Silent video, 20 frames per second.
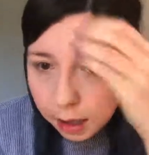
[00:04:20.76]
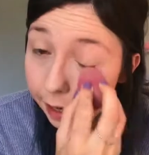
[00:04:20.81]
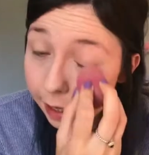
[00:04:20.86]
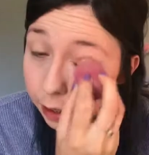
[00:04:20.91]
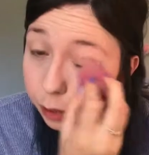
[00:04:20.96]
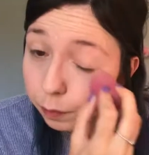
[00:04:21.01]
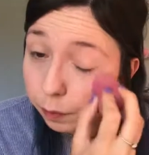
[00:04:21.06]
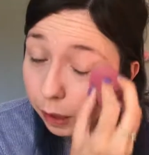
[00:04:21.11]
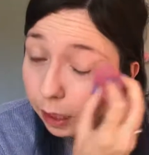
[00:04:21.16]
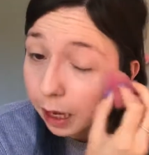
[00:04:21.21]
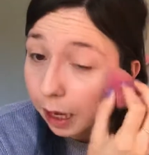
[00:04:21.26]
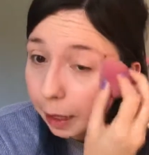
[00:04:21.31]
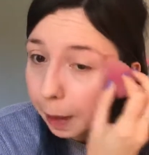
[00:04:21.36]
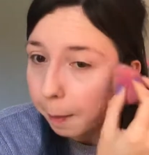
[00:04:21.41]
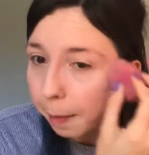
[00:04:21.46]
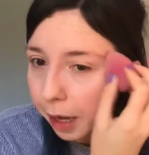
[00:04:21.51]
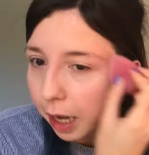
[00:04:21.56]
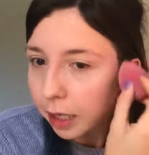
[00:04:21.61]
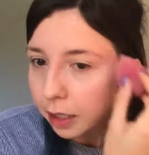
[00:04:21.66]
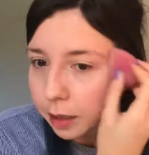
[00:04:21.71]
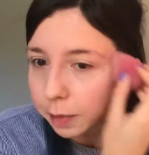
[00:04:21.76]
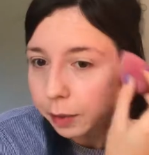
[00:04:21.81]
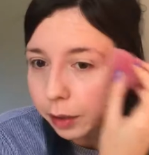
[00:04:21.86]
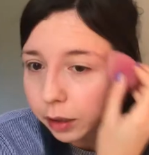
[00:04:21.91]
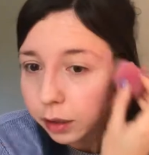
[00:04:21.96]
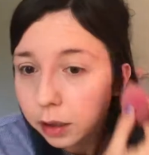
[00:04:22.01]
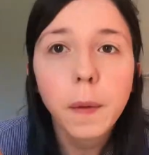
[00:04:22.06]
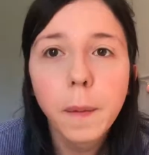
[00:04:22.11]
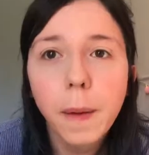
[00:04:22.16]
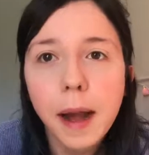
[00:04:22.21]
It's really, like,
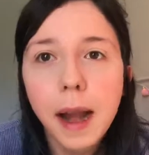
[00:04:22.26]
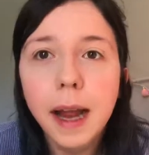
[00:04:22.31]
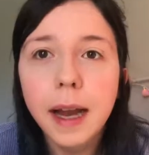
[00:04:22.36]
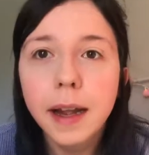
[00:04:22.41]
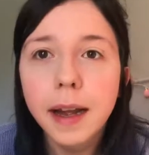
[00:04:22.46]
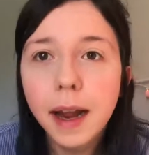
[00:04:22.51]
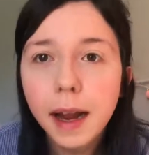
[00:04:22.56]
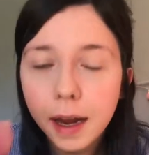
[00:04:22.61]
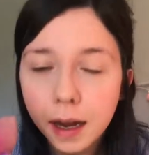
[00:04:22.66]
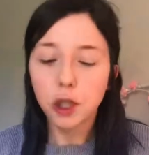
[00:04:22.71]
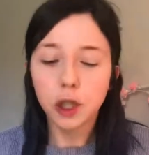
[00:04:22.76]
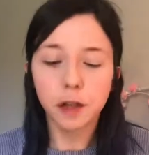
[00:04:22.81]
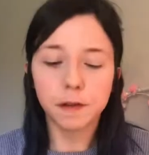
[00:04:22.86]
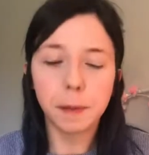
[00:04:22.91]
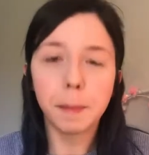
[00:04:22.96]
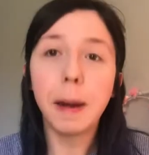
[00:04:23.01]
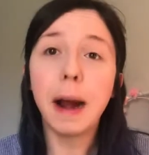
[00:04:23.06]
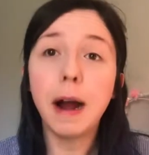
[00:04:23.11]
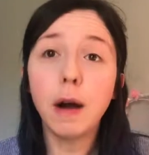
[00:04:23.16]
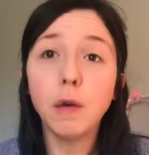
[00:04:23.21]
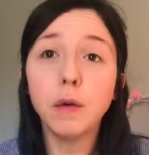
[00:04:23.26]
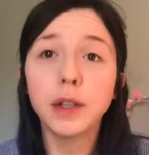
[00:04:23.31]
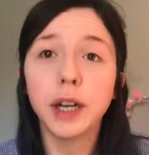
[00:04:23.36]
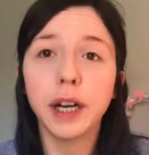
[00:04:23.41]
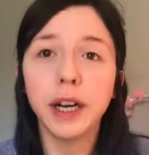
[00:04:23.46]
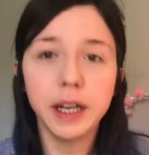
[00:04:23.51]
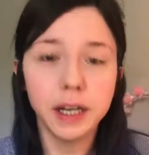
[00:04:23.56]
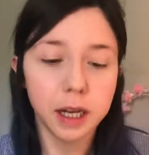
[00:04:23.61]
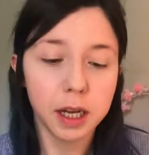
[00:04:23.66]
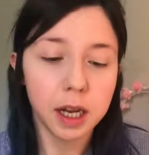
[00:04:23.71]
blendable. Oh, I like that. So for
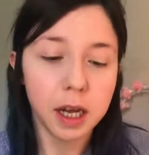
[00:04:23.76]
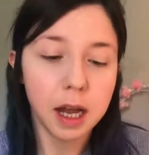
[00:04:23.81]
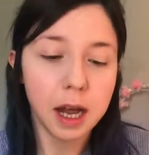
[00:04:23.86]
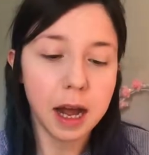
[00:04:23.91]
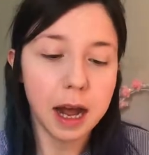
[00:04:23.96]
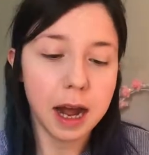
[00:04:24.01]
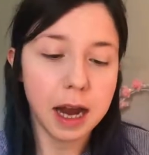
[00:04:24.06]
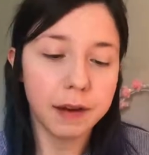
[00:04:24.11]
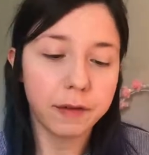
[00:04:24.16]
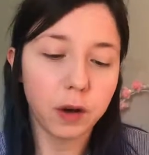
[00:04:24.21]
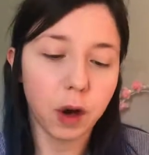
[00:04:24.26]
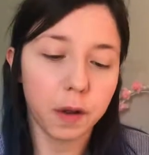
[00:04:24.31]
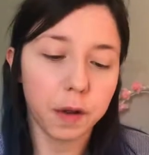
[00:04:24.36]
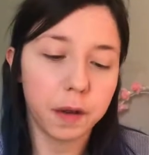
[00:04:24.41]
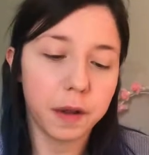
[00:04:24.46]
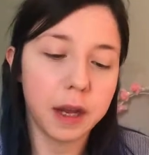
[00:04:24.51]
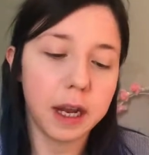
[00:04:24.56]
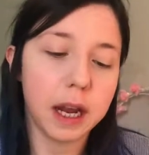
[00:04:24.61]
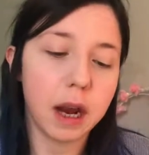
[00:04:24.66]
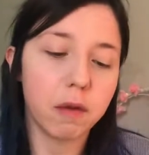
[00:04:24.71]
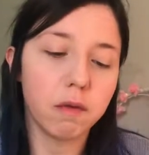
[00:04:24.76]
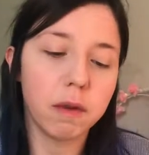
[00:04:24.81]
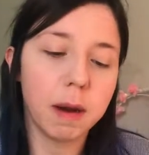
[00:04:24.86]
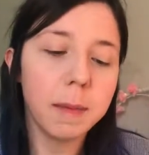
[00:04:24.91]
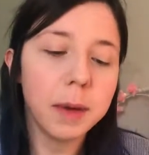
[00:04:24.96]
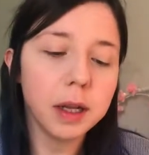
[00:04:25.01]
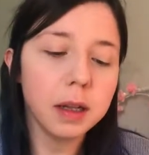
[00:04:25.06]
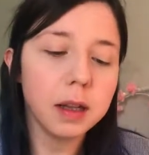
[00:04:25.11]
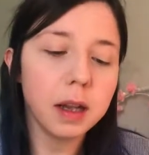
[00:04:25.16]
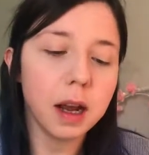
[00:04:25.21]
powder, I've got the
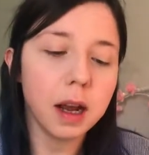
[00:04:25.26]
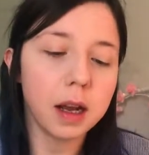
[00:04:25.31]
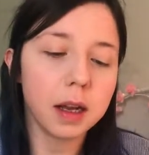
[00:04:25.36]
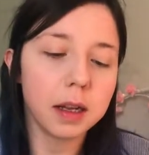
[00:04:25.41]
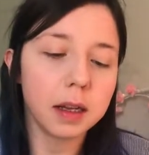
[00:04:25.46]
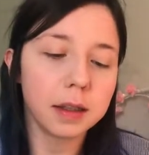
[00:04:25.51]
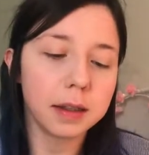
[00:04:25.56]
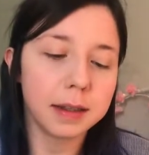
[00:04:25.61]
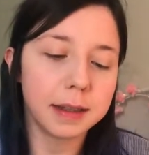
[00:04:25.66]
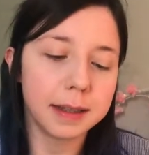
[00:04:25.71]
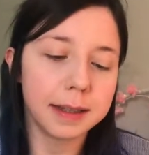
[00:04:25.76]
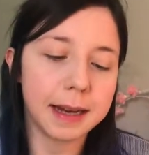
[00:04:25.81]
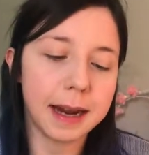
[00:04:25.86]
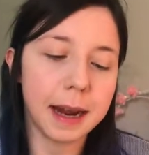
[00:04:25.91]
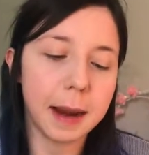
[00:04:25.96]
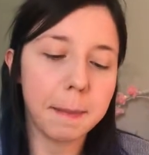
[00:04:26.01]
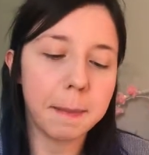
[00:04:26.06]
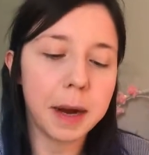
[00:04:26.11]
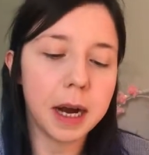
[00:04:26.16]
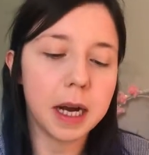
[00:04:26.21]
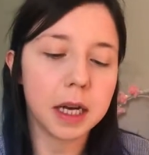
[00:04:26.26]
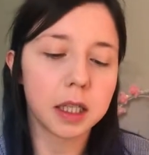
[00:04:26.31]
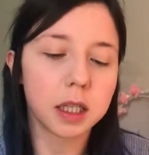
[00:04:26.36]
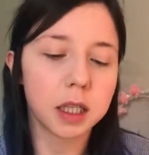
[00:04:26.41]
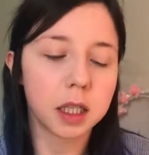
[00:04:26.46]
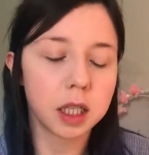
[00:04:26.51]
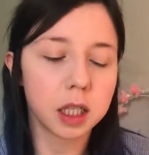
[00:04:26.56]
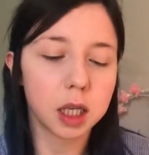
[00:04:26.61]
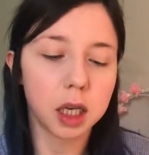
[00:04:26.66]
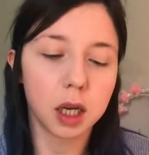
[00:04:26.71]
Rimmel Stay
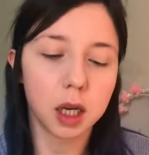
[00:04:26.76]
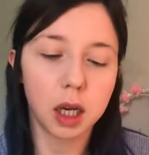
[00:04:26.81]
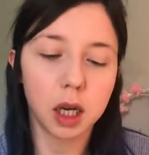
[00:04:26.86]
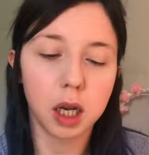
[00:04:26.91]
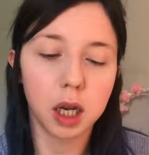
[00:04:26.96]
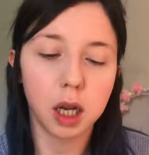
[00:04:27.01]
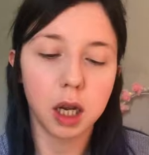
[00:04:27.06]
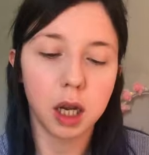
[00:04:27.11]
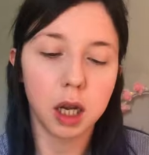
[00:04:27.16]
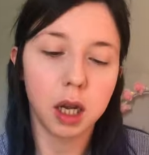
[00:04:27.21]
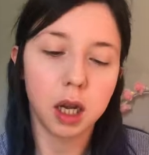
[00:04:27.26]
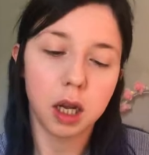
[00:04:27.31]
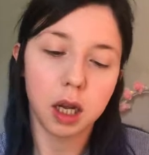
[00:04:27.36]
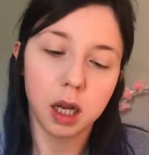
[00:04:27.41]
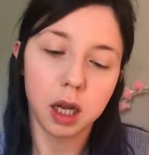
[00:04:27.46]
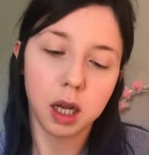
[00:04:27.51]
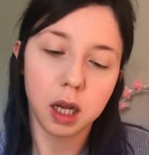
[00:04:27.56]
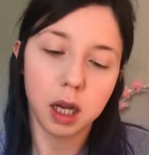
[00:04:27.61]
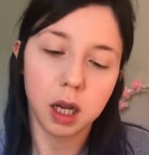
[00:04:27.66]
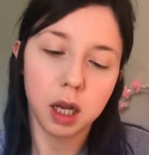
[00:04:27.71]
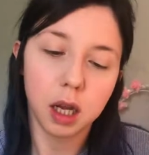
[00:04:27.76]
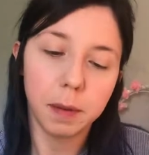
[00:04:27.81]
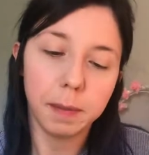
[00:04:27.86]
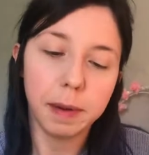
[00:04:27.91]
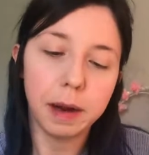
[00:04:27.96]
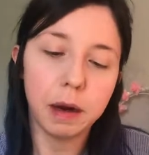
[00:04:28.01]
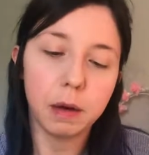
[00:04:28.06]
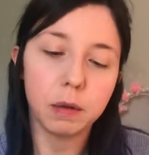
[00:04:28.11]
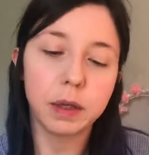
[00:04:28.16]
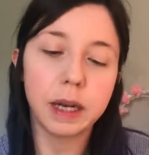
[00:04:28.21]
Matte
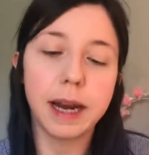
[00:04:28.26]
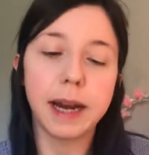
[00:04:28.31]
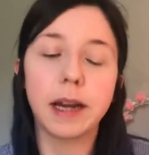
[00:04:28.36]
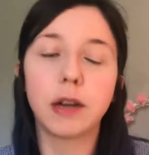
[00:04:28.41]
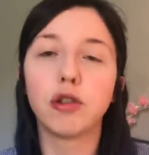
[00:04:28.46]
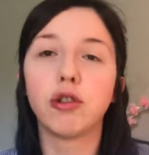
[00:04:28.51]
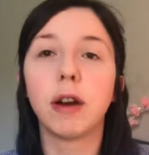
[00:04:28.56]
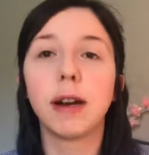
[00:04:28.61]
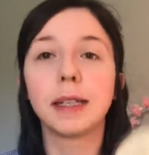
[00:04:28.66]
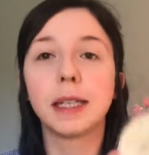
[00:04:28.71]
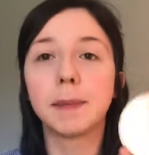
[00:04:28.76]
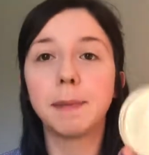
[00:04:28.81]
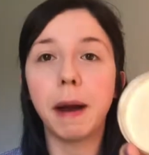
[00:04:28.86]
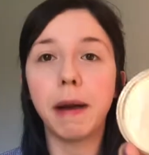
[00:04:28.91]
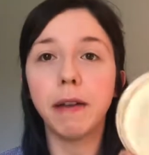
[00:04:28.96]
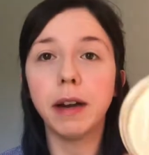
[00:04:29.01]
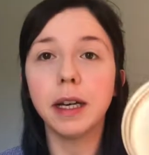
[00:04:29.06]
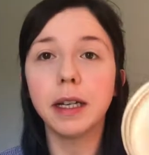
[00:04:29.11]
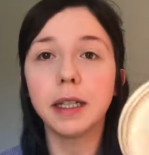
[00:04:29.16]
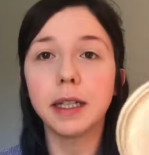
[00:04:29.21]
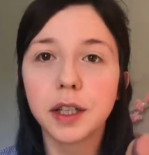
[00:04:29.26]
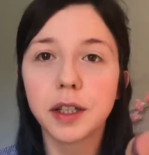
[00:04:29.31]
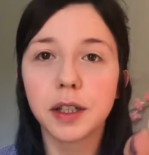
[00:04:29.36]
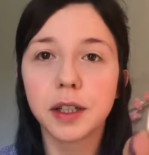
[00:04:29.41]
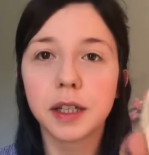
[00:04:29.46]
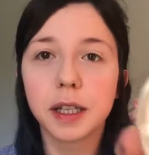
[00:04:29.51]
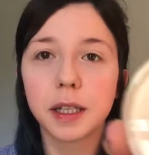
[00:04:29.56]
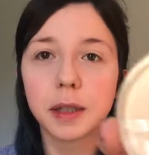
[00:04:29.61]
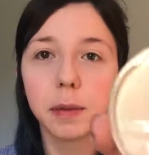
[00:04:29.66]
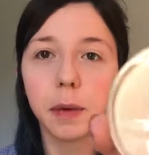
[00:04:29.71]
Powder in Transparent.
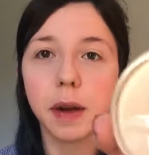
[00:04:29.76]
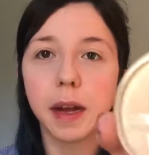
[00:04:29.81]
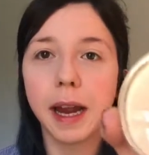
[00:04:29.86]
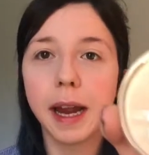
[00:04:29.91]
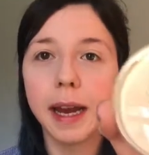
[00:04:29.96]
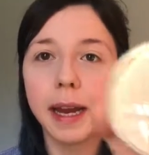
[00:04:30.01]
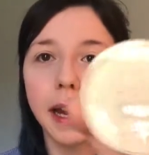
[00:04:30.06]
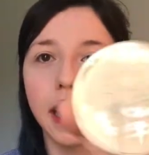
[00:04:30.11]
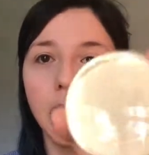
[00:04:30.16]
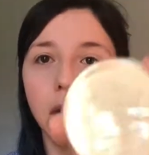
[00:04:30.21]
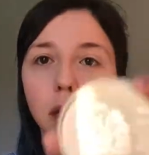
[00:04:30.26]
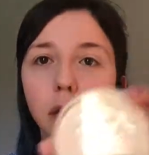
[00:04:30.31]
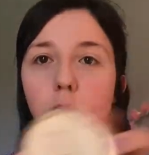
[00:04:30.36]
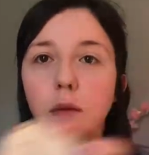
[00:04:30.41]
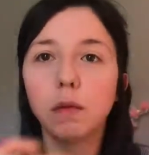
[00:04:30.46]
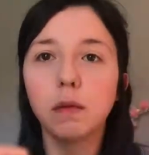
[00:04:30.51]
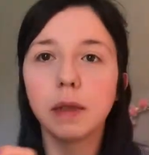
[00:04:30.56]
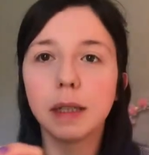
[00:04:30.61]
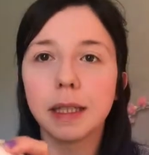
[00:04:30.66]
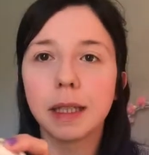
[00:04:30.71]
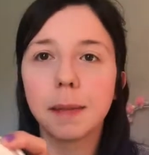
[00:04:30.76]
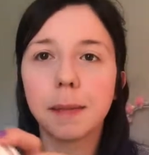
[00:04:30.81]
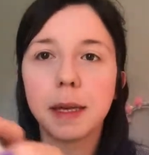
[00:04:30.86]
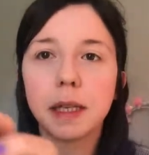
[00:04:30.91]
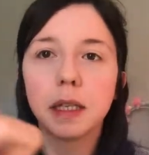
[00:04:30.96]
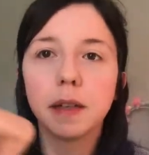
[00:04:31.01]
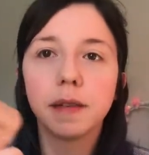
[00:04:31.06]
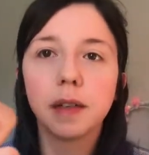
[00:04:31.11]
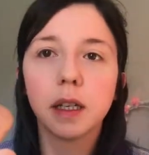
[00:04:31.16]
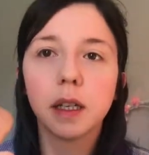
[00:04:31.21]
Just this one here. Oh, it's a
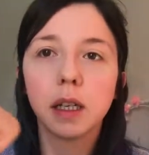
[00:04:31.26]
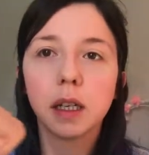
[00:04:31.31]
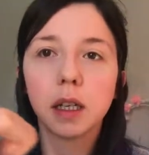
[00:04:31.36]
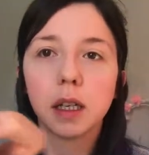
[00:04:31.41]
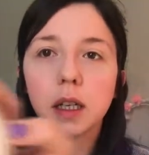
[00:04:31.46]
bit of a...